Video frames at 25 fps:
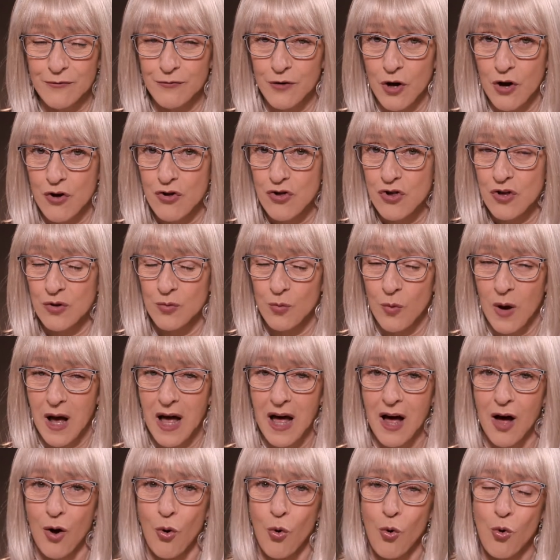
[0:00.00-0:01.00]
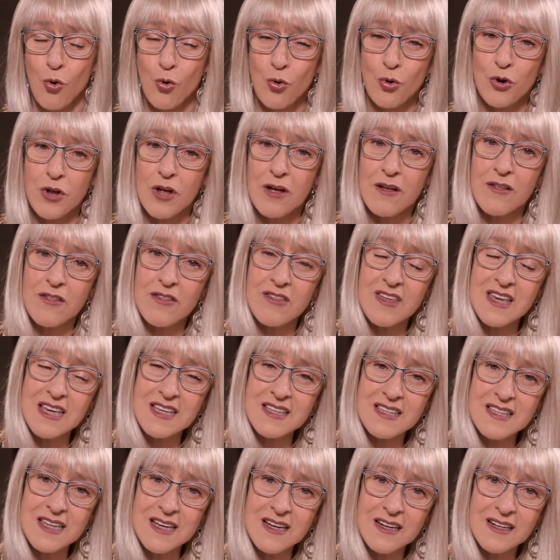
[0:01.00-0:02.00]
of Goshen while all
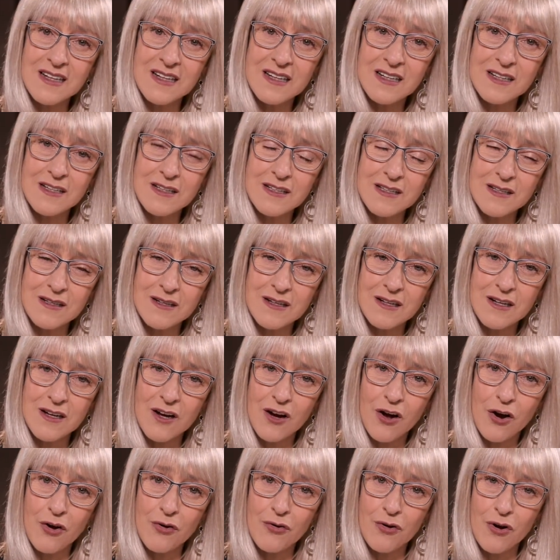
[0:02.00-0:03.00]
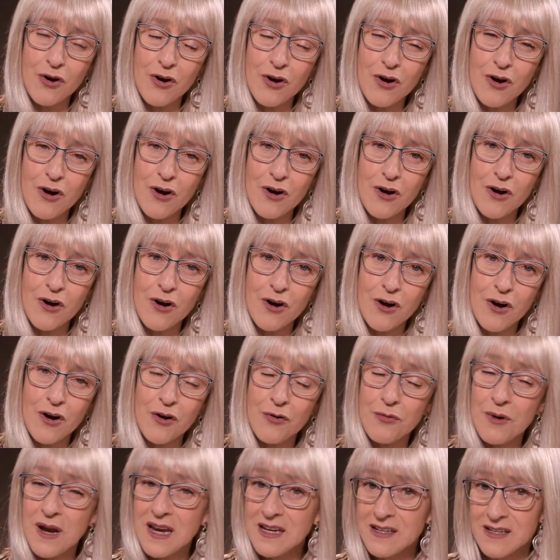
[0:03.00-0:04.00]
these hor-
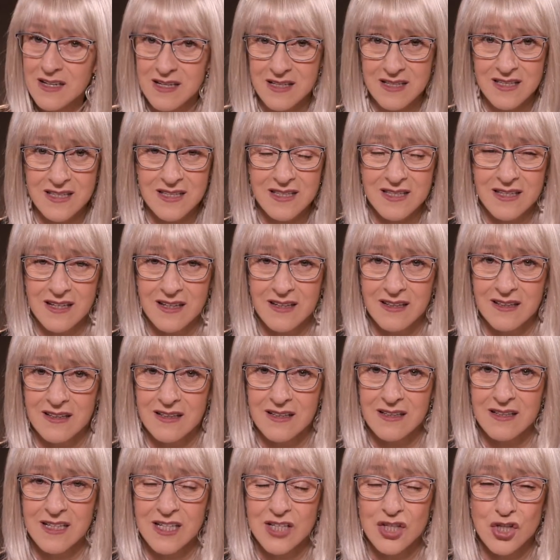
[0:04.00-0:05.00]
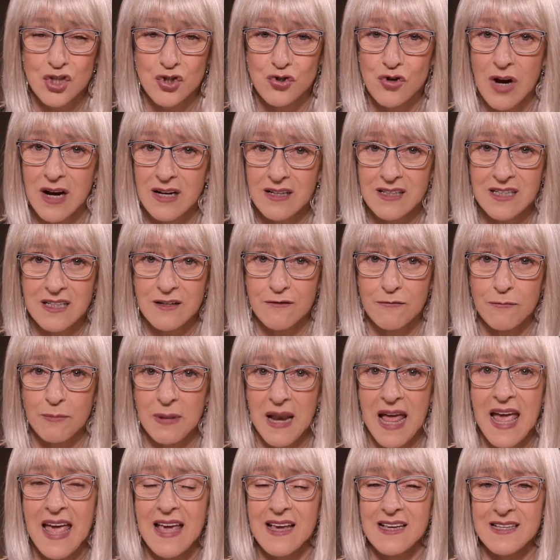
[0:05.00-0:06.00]
horrendous, destructive
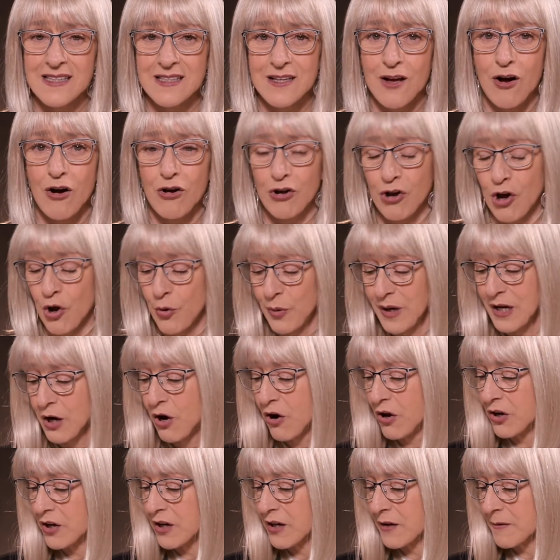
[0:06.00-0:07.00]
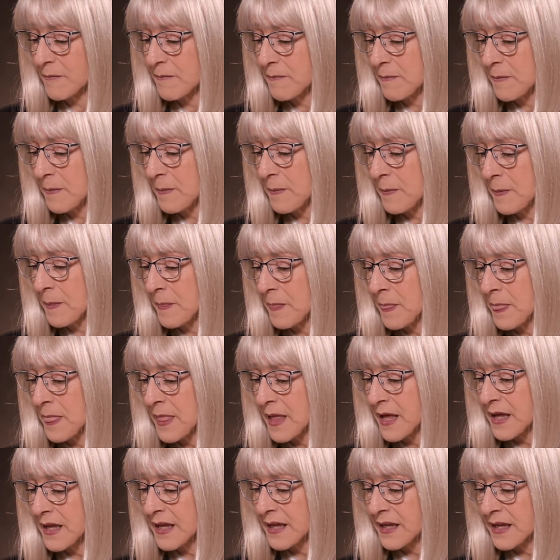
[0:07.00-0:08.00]
plagues are going on.
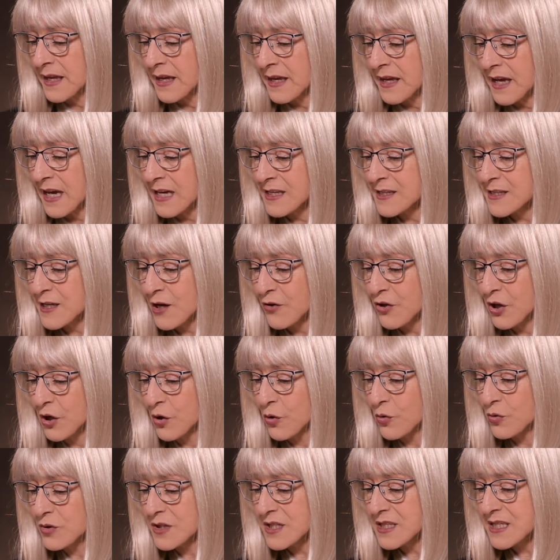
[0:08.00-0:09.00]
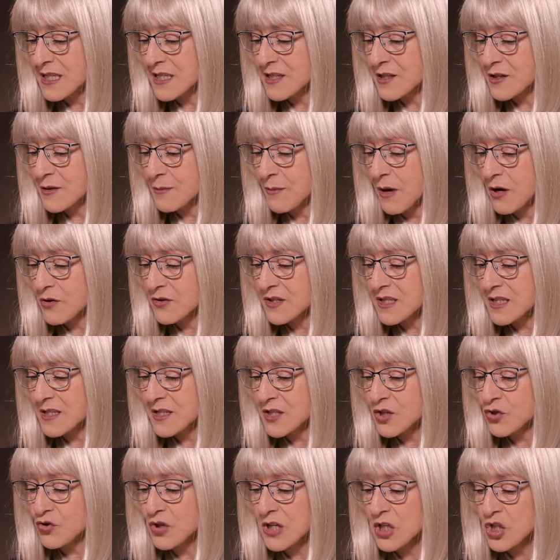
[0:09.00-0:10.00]
And so the Lord said to Moses,
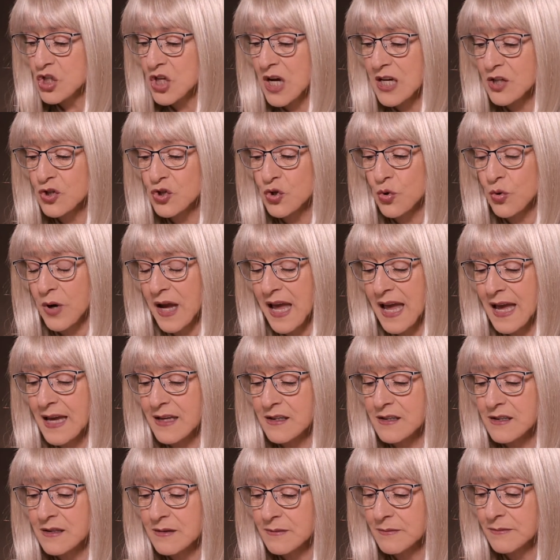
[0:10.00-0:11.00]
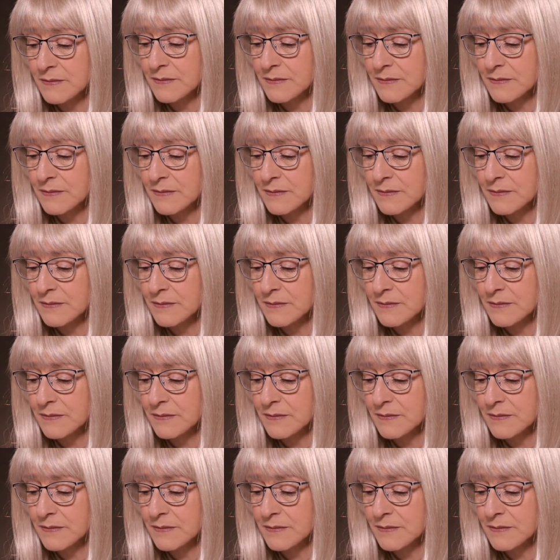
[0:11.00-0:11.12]
Stretch out your hand